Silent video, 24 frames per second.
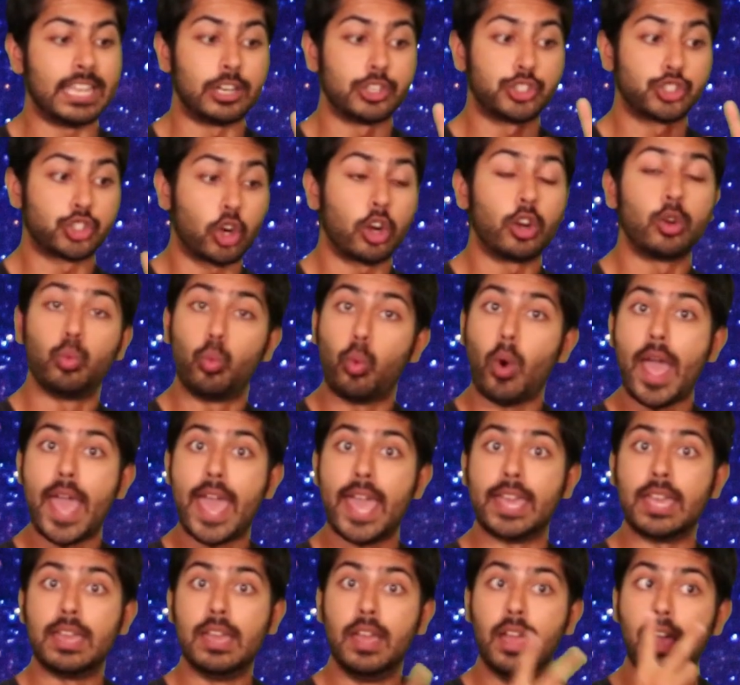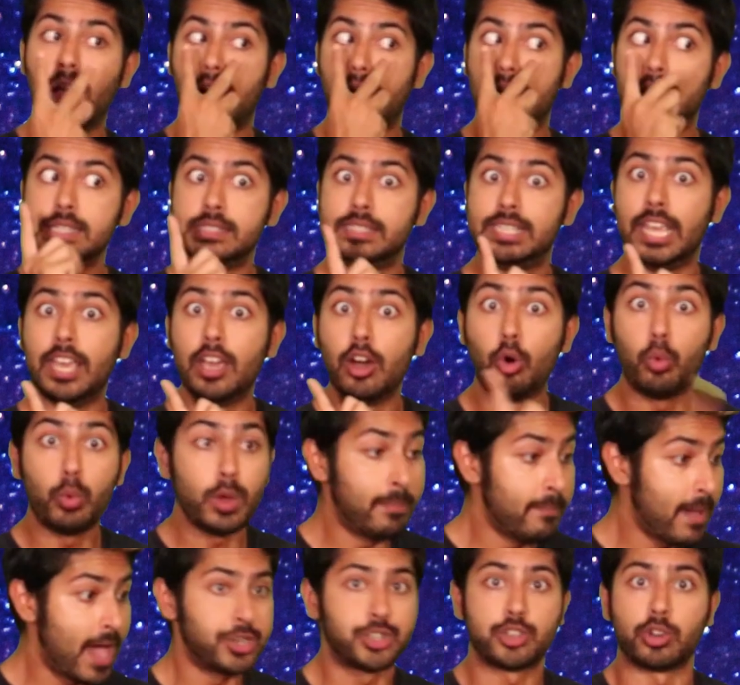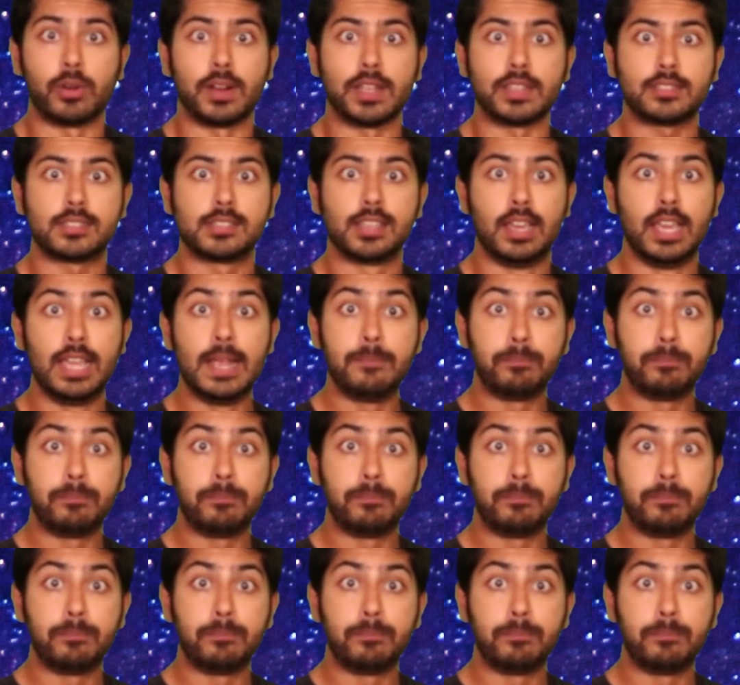in a certain way until we measure it.